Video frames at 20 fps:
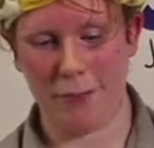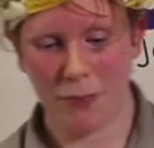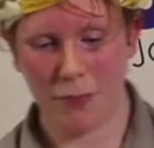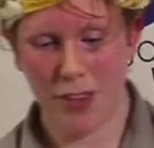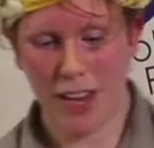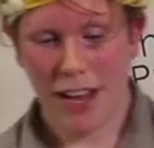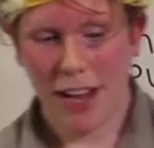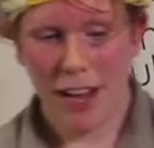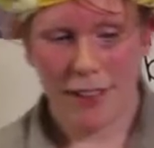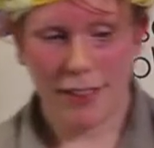
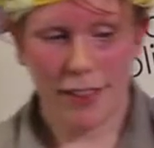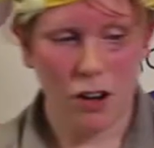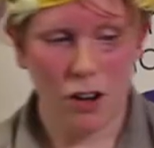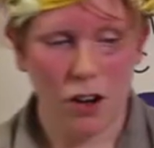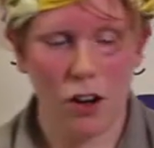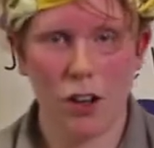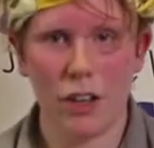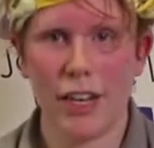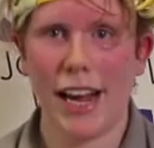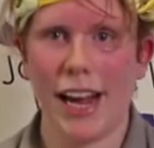And then
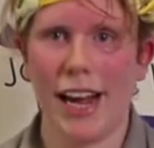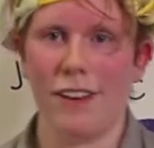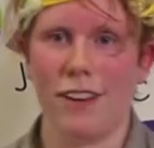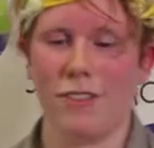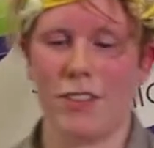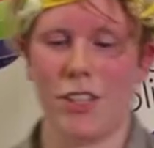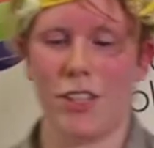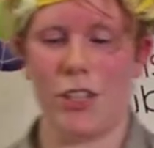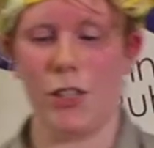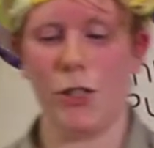all you
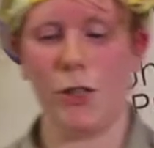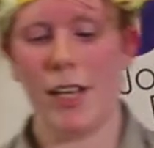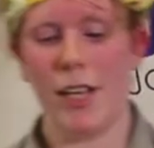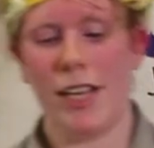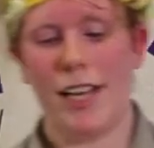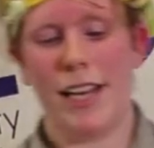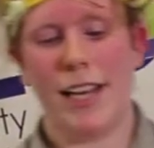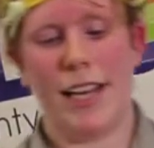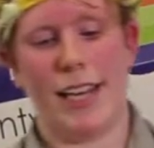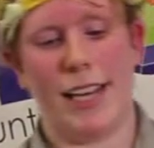have to do
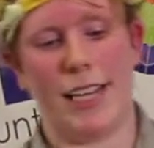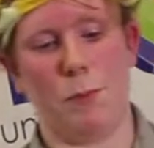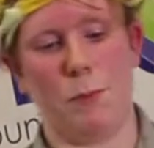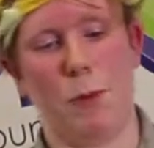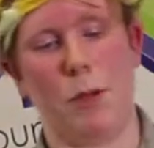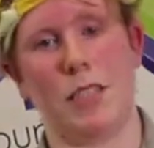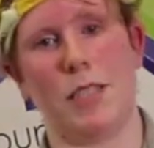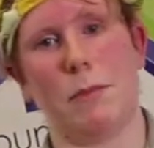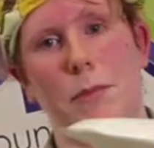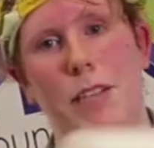is
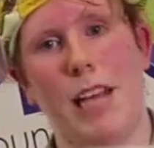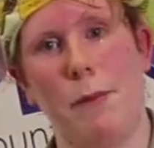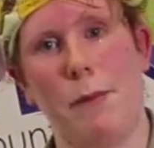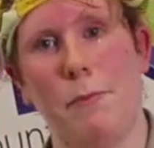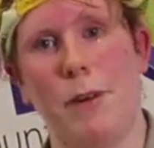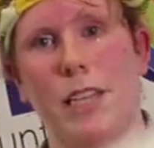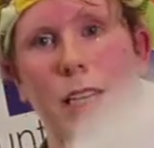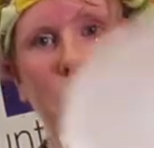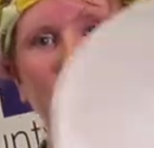put some tape on the